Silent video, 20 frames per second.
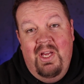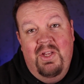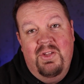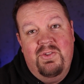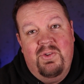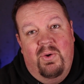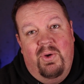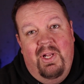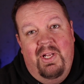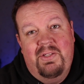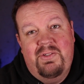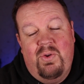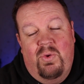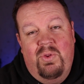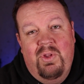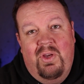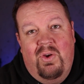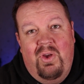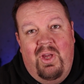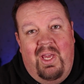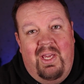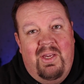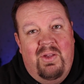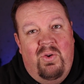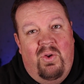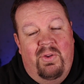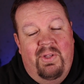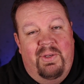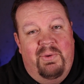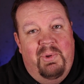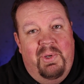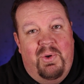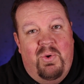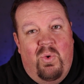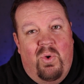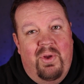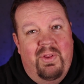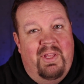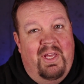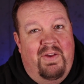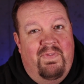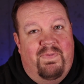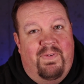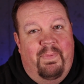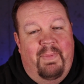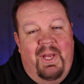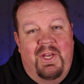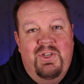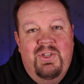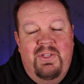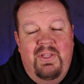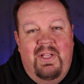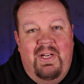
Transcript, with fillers: So it's only it can only record the information